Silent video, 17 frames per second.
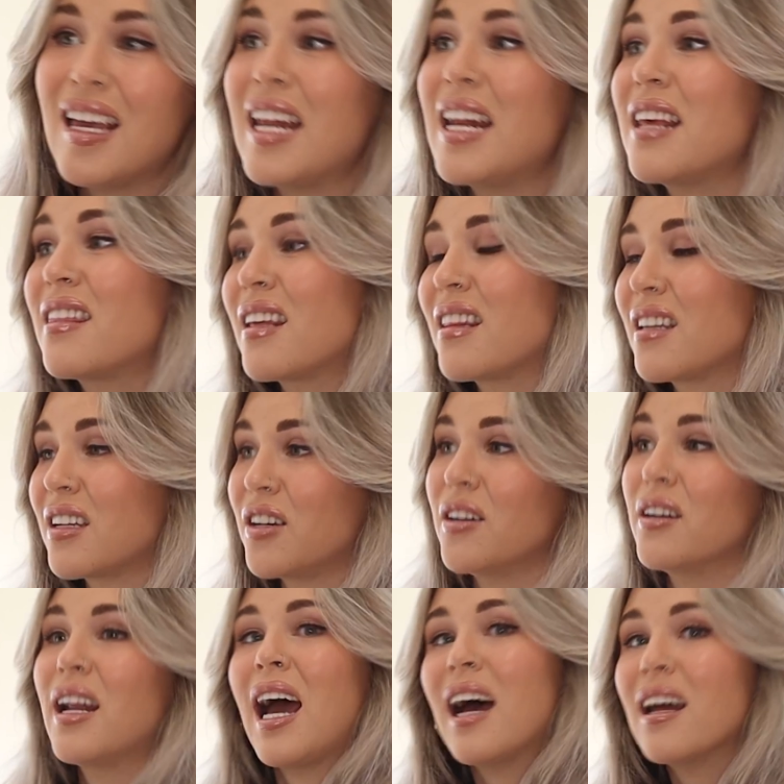Anything that
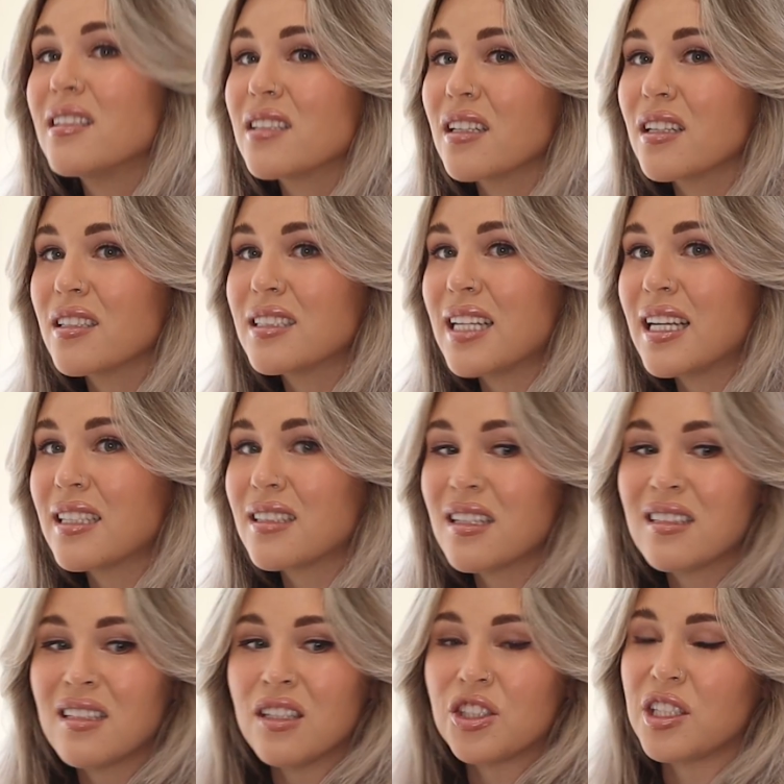could add to her
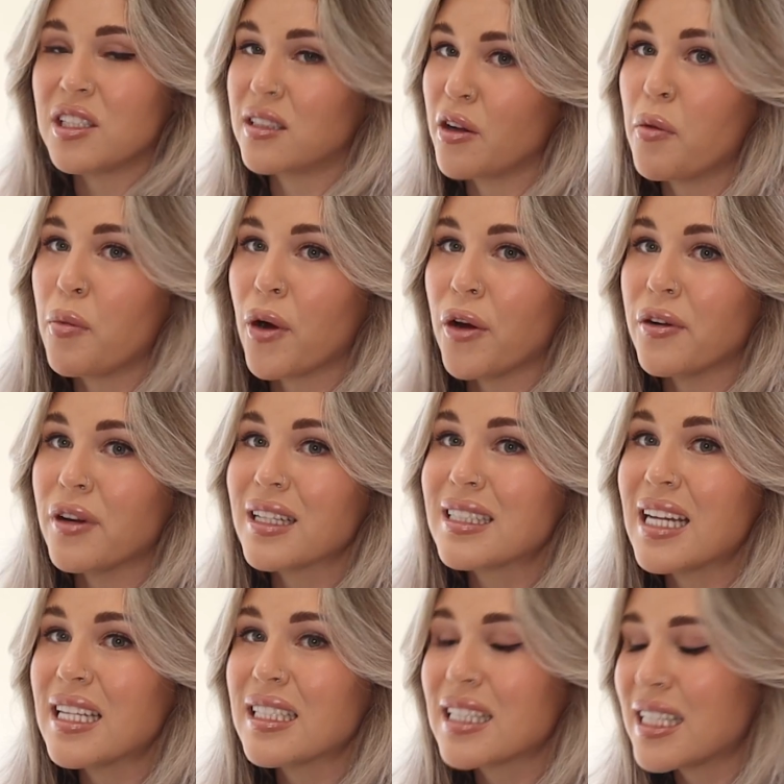stasis, since she's so prone to
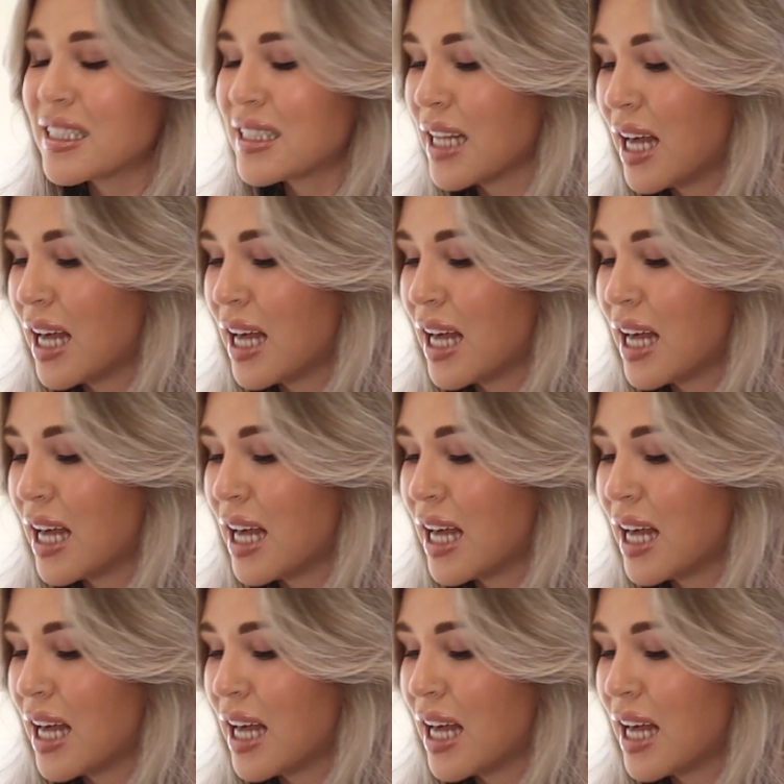stasis,